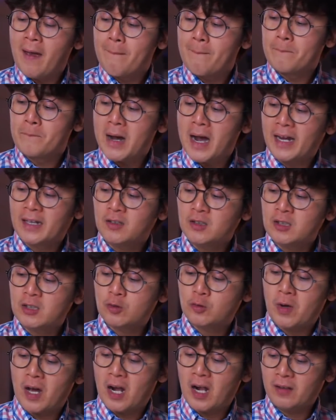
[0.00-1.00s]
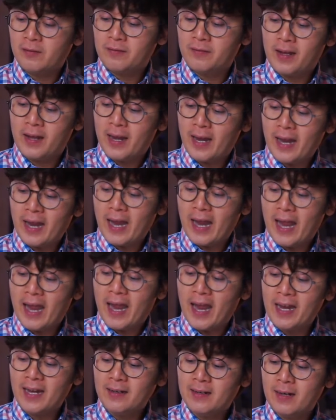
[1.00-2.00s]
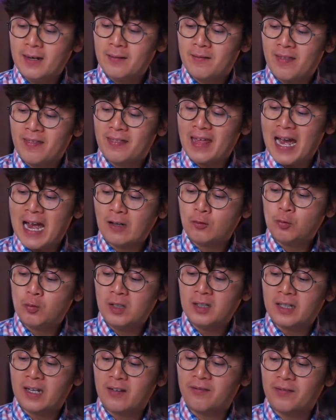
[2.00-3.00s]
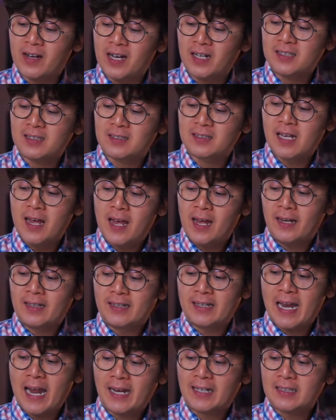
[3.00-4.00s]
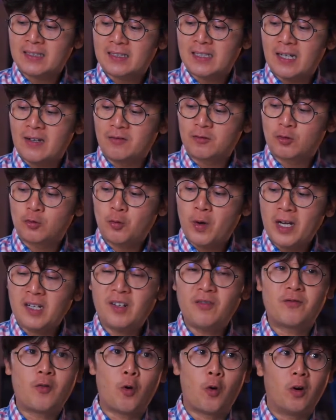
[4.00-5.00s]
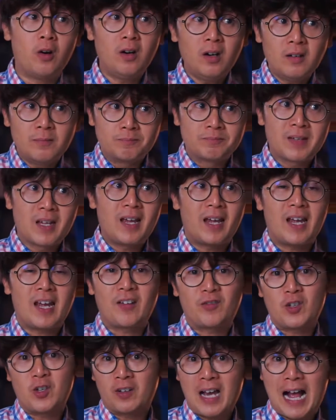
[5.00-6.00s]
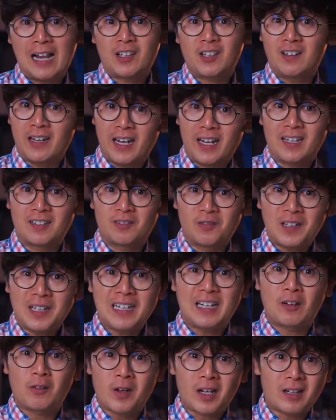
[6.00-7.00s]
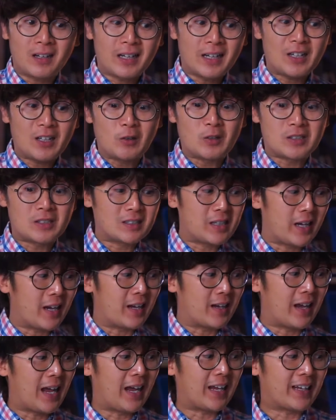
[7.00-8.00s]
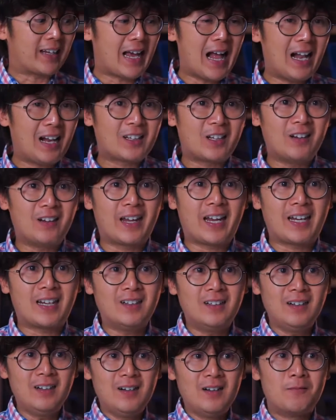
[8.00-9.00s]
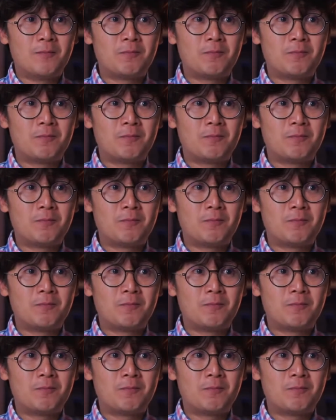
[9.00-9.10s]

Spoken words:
minus 12, and that will give us negative 24. If you calculate it really quickly using a calculator,